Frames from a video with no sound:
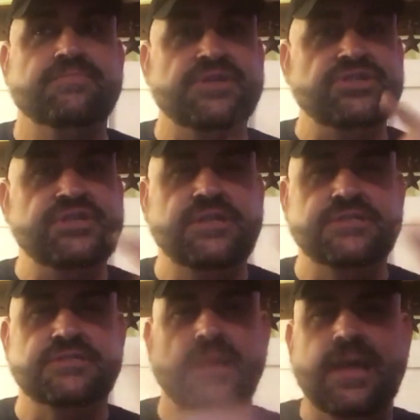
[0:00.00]
but she
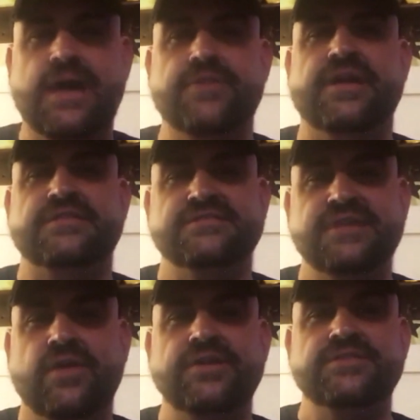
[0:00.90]
doesn't allow that
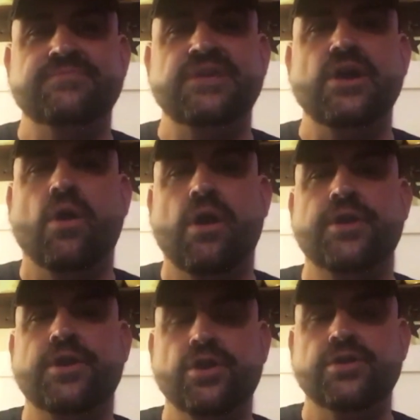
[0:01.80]
selling to be on
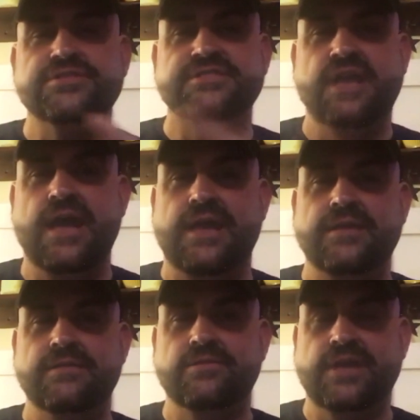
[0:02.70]
her site.
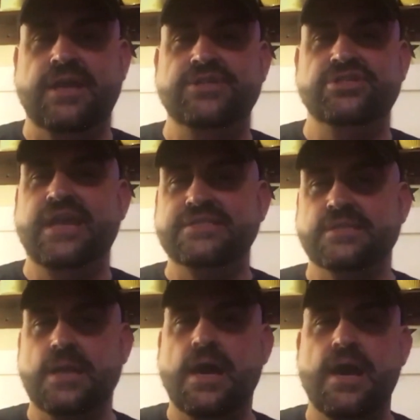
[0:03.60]
Okay, she has
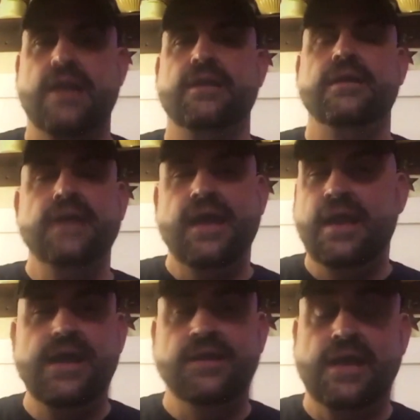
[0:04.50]
a line, and
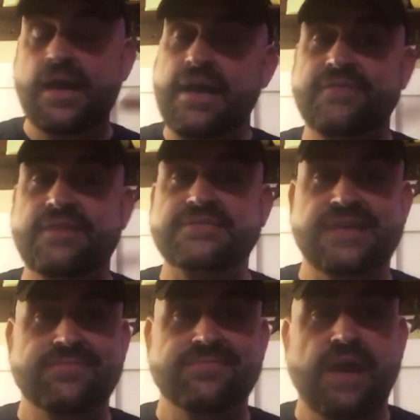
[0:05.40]
I have that
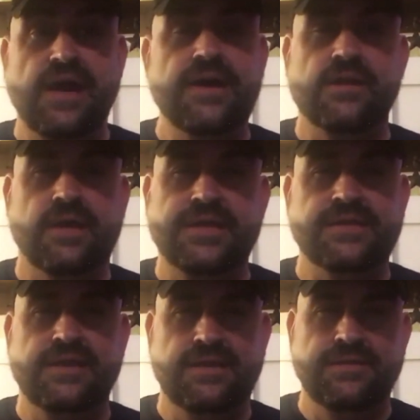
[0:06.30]
same line. I don't like
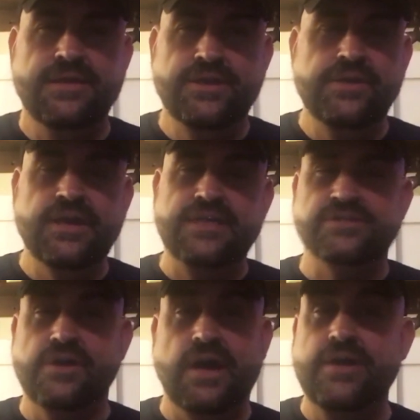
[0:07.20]
that. You
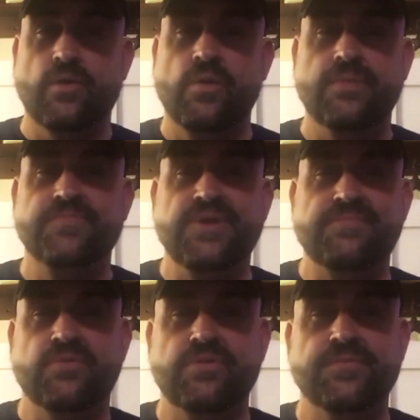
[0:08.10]
guys know I don't want
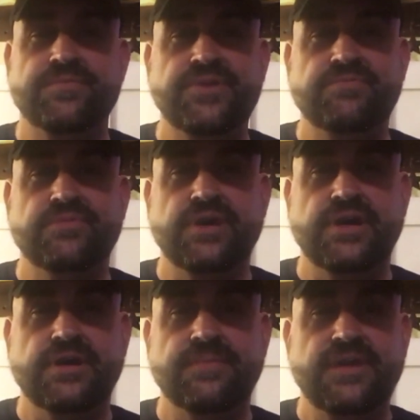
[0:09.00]
people
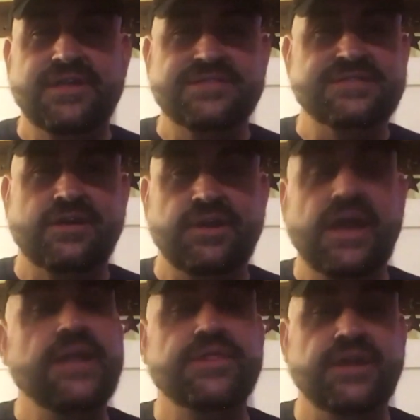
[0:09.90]
selling
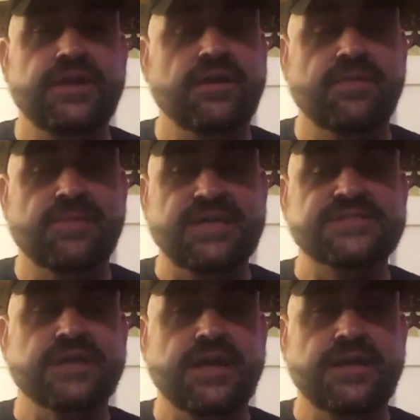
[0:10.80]
anything on my
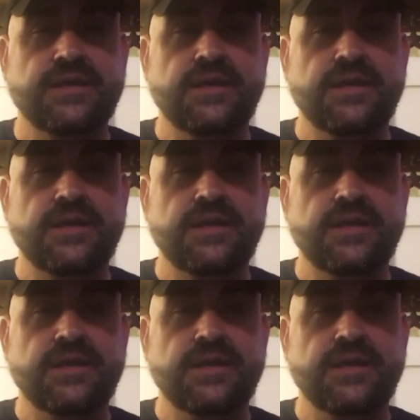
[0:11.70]
site,